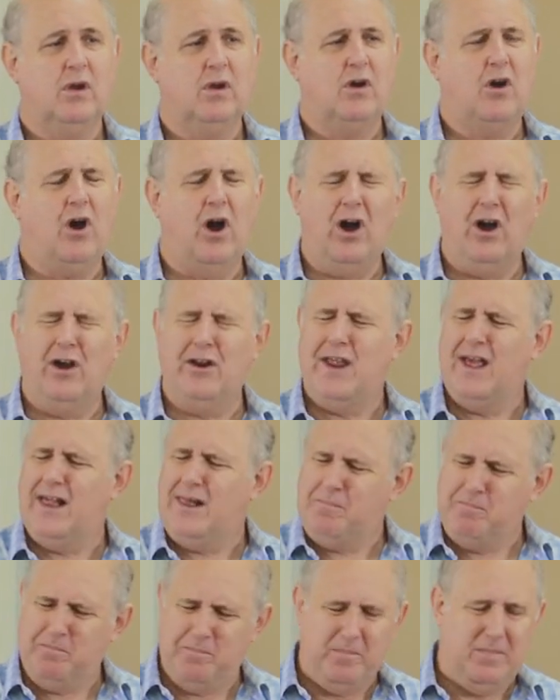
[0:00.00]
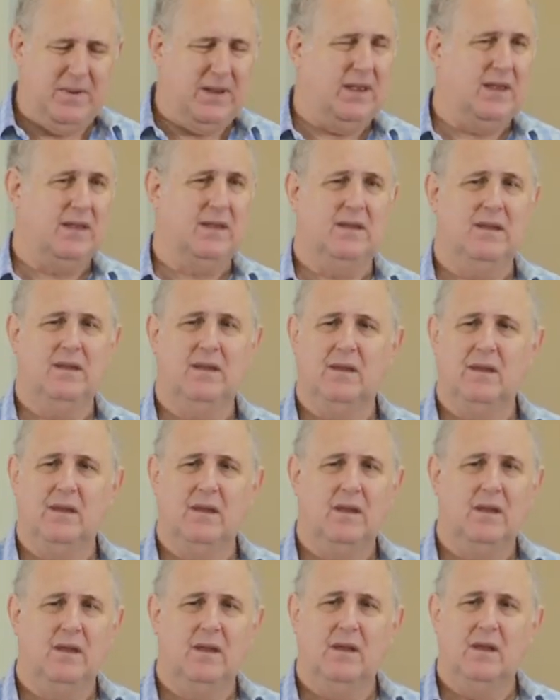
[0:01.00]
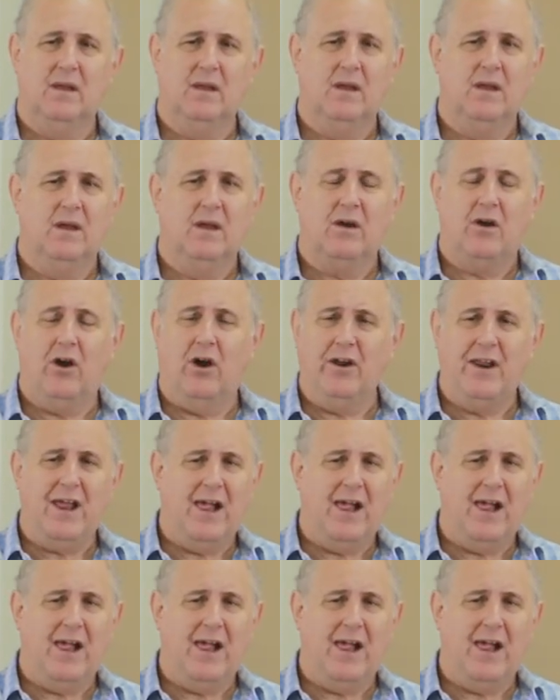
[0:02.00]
God, help me. God,